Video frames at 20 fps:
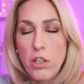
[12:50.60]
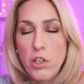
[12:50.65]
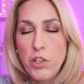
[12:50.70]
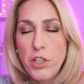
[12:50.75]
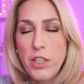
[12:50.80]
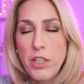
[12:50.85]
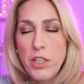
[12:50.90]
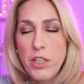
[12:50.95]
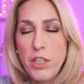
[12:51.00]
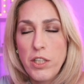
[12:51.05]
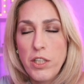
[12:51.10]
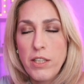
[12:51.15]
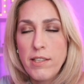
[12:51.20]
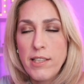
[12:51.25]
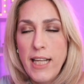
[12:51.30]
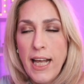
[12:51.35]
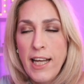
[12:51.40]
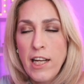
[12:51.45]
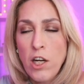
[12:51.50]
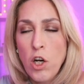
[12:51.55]
She's
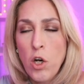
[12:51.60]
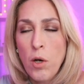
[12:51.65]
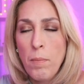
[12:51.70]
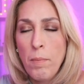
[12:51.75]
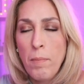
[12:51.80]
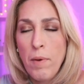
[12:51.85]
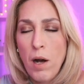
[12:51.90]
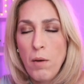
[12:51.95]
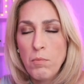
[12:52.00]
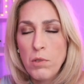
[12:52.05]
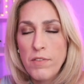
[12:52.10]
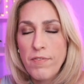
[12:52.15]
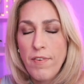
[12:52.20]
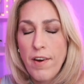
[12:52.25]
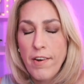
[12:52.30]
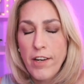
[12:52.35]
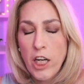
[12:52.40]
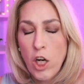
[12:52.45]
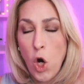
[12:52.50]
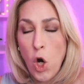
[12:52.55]
saying her mom was
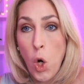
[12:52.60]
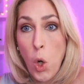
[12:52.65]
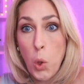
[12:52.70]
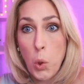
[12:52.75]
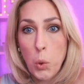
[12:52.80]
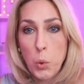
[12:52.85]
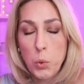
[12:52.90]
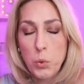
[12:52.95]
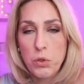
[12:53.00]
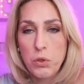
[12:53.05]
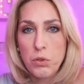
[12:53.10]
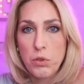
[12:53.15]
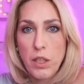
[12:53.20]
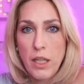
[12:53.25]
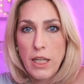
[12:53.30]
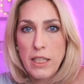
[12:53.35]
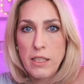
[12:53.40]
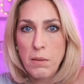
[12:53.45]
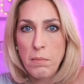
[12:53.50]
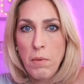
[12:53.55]
very cold
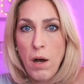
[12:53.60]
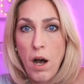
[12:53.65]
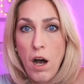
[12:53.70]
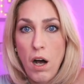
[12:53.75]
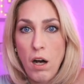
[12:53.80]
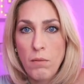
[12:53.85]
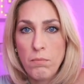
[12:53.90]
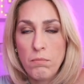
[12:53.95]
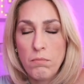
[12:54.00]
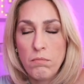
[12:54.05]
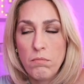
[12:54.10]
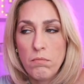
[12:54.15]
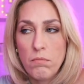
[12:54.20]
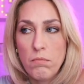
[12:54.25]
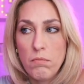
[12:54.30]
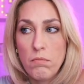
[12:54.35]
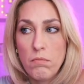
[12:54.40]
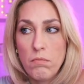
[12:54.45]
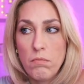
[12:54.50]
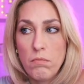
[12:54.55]
as a mom,
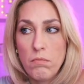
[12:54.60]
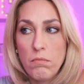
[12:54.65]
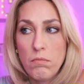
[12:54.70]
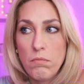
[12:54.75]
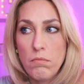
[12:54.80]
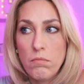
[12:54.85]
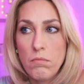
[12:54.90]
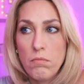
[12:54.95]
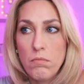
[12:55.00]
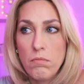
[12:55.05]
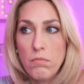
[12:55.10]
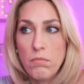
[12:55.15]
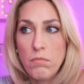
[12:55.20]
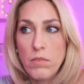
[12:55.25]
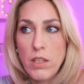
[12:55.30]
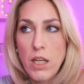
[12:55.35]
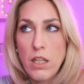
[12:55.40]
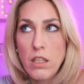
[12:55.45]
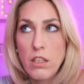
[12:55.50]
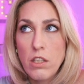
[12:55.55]

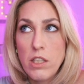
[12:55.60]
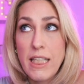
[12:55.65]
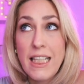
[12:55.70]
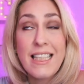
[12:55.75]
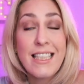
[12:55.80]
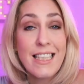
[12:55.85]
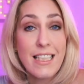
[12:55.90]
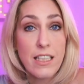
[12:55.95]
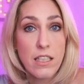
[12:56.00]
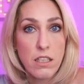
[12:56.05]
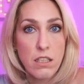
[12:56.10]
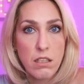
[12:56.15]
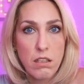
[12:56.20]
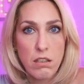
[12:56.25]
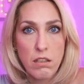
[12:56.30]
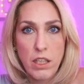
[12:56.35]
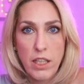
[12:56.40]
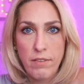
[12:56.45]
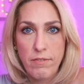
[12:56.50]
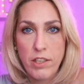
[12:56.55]
distant
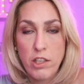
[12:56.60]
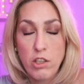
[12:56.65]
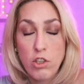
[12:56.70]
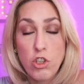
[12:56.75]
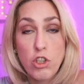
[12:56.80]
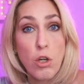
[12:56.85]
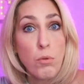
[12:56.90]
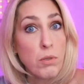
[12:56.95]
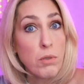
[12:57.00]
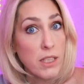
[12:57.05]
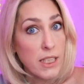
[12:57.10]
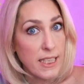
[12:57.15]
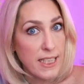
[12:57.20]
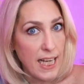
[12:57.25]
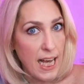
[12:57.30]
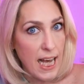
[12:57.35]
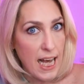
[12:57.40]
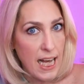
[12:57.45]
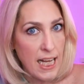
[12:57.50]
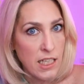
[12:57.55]
even. So was the
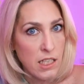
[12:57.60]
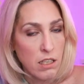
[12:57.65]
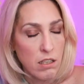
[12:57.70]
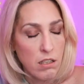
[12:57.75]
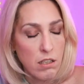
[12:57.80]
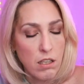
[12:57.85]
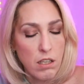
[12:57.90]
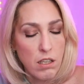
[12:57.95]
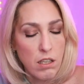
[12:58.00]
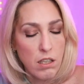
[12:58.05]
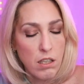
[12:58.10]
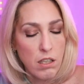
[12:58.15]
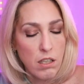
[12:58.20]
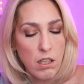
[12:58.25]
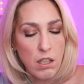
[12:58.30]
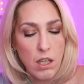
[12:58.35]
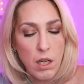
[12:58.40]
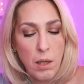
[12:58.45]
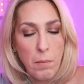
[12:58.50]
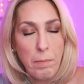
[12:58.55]
dad.
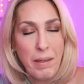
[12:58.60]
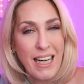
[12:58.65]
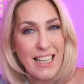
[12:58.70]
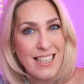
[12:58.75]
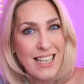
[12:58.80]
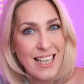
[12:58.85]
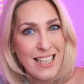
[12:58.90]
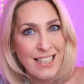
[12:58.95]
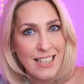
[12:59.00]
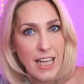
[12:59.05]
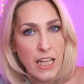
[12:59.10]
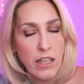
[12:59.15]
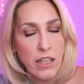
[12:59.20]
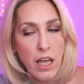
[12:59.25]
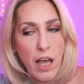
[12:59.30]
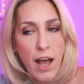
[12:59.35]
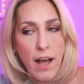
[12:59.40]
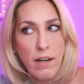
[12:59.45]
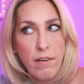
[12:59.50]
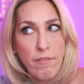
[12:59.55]
But as I said, they
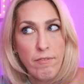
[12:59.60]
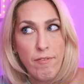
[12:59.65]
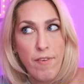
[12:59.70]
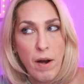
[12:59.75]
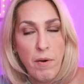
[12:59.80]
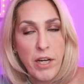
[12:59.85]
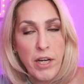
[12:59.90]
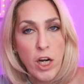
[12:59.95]
had a very